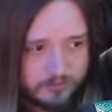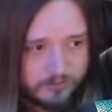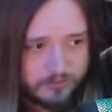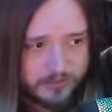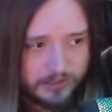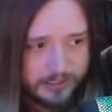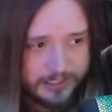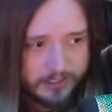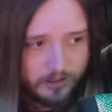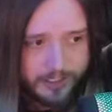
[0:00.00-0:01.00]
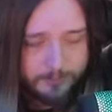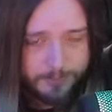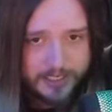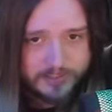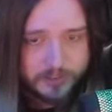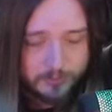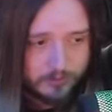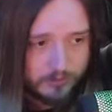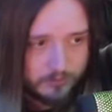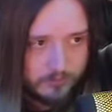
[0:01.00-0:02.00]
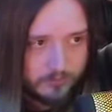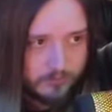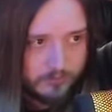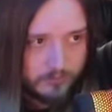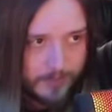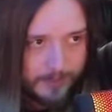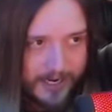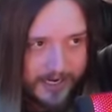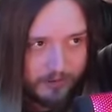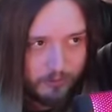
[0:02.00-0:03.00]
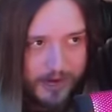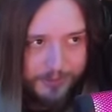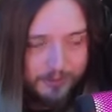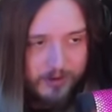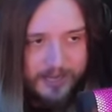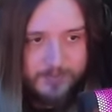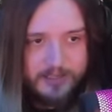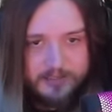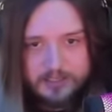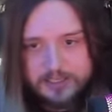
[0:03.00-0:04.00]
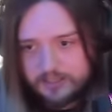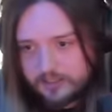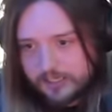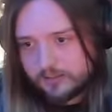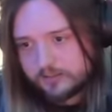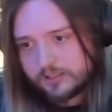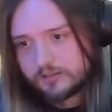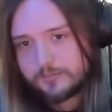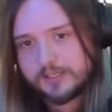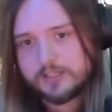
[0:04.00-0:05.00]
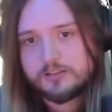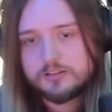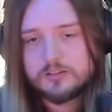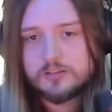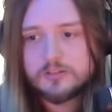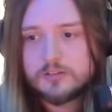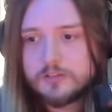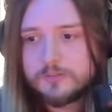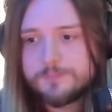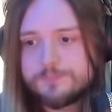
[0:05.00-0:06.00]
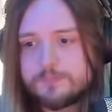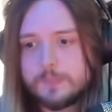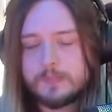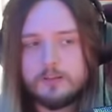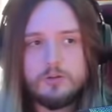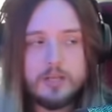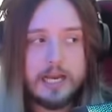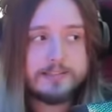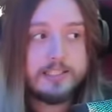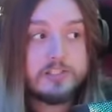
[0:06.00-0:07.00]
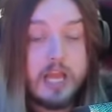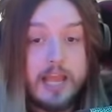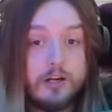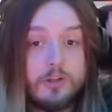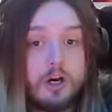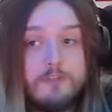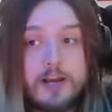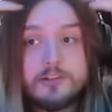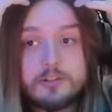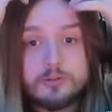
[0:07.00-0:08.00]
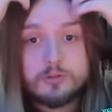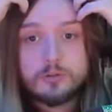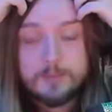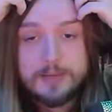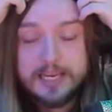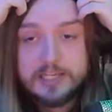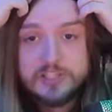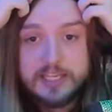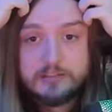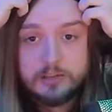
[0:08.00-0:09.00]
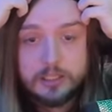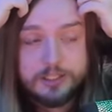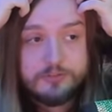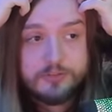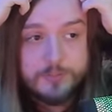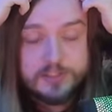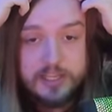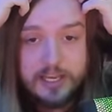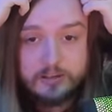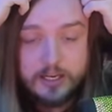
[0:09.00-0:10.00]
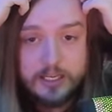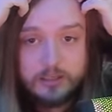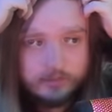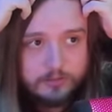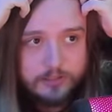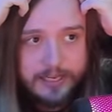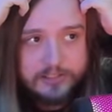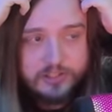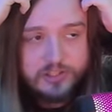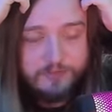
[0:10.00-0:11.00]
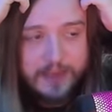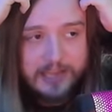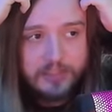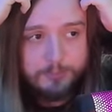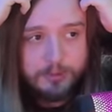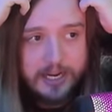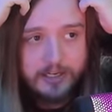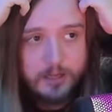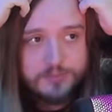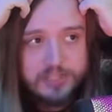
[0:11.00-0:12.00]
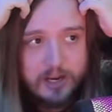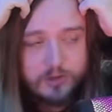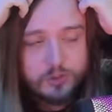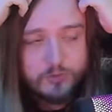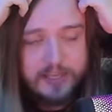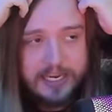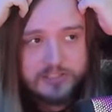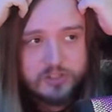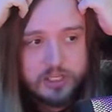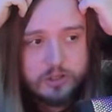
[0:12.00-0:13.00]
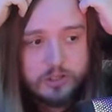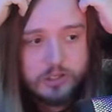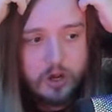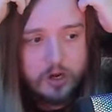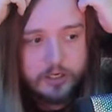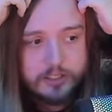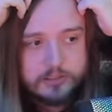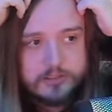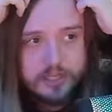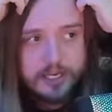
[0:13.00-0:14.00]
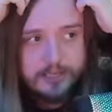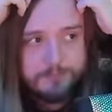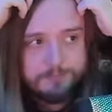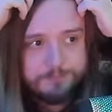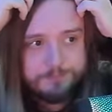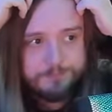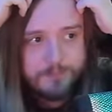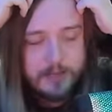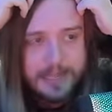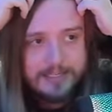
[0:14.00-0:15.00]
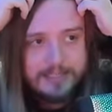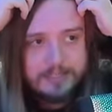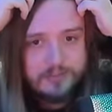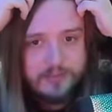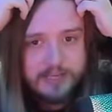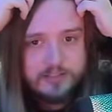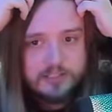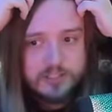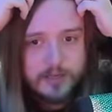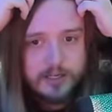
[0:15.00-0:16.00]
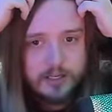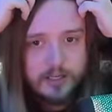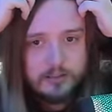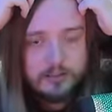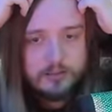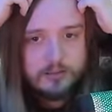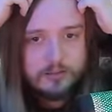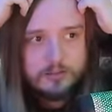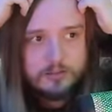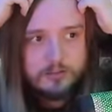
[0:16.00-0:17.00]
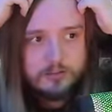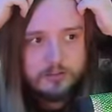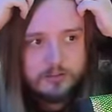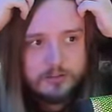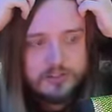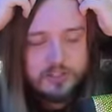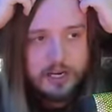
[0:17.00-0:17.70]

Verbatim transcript: It's literally impossible. Maybe I can wrap the right minion. I, I don't know, man. You got this? I don't know if I do. I mean, I guess I could learn from this deck, right? Like, it's just the fact that Brann comes out, so if he has, like, good cards, I'm at a disadvantage, am I not? So now